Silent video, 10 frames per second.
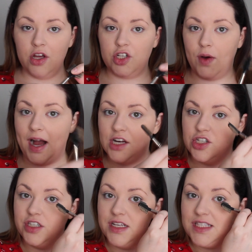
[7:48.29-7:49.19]
to
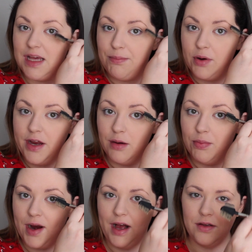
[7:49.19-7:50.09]
actually separate your
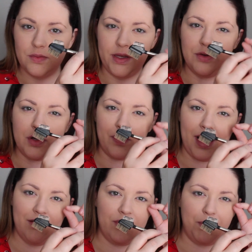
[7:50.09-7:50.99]
brows when you don't
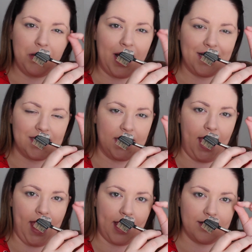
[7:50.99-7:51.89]
have the plastic
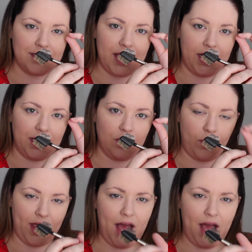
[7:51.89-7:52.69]
ends getting in the way.